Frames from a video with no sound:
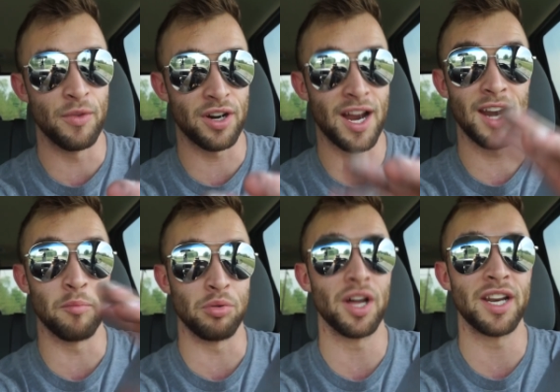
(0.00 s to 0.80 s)
they're kind
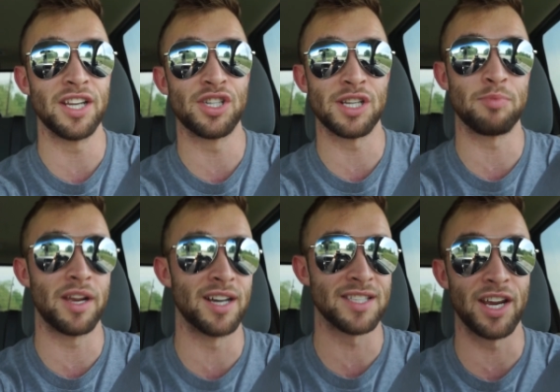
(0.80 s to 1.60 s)
of bloody just
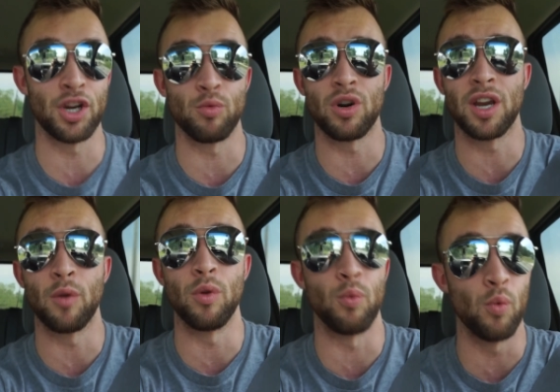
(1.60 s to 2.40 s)
because like you're
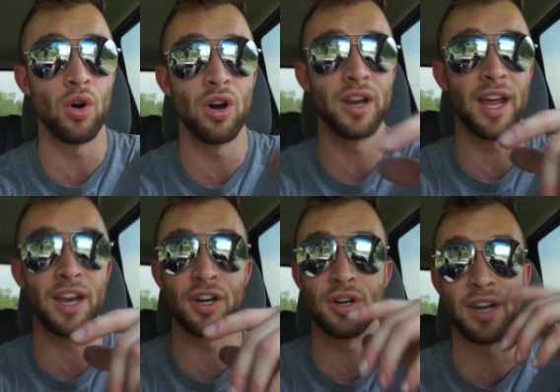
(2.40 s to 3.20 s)
working with wood
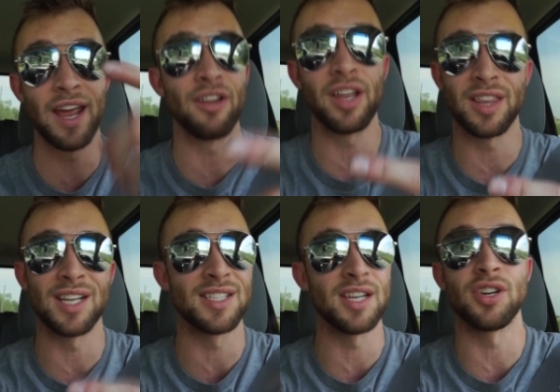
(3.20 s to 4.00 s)
and you're nailing
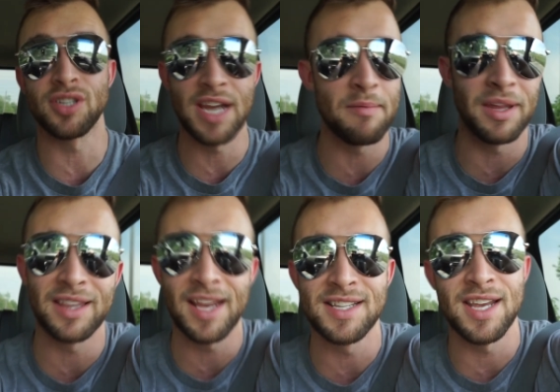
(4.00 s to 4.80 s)
things in, you're
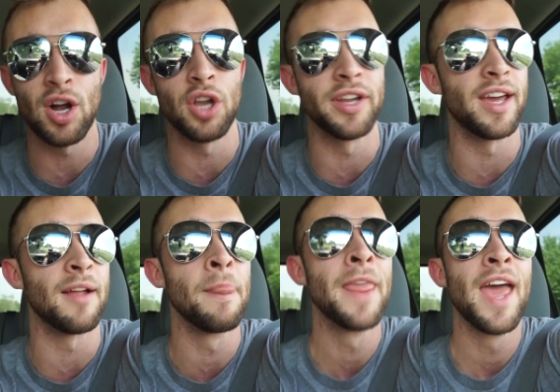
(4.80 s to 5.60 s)
stapling things in all day.
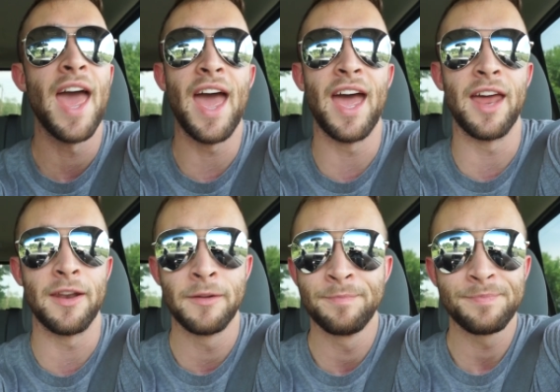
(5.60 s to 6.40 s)
And